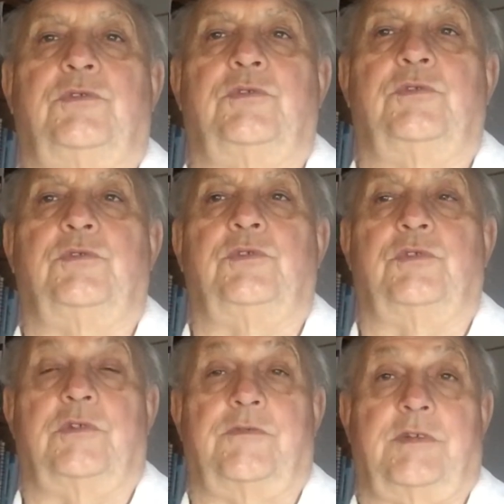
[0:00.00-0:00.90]

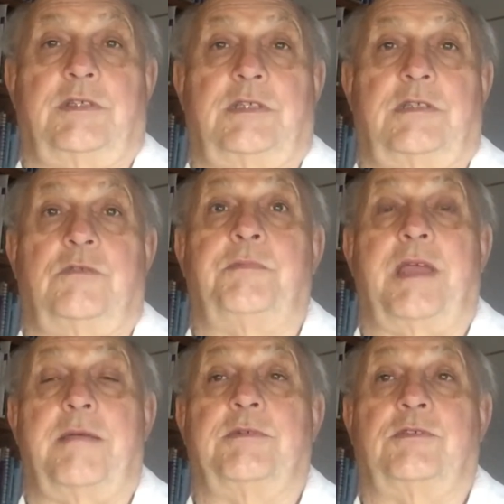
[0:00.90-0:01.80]
university, to be
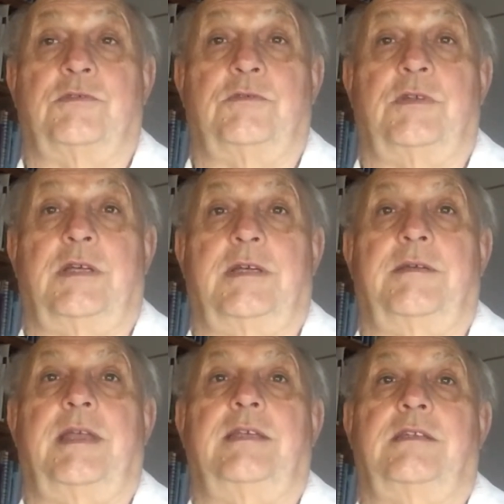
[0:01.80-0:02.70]
able to
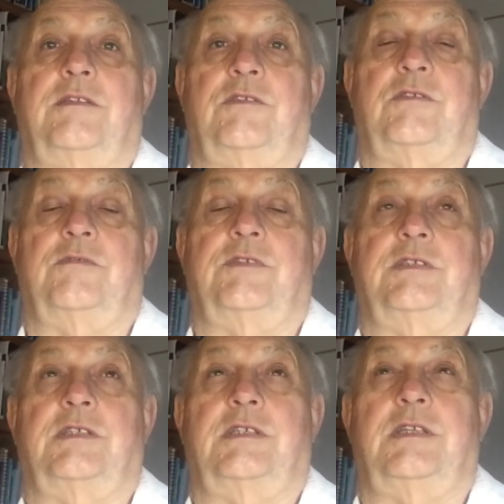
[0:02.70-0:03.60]
enter the
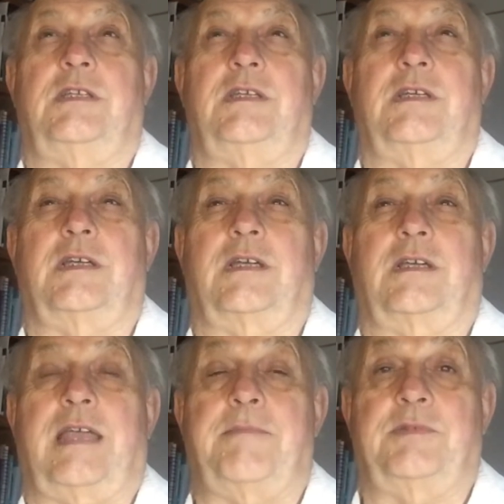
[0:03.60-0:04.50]
university
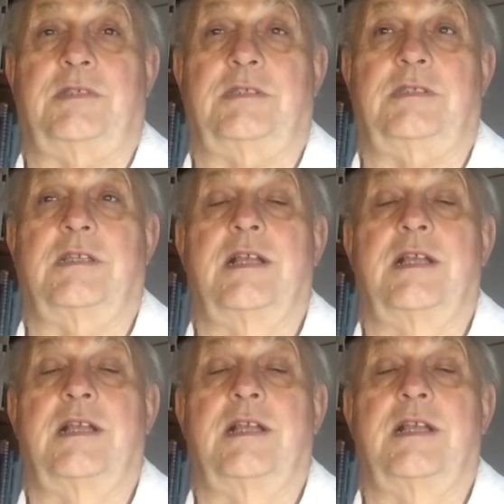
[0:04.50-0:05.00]
campuses.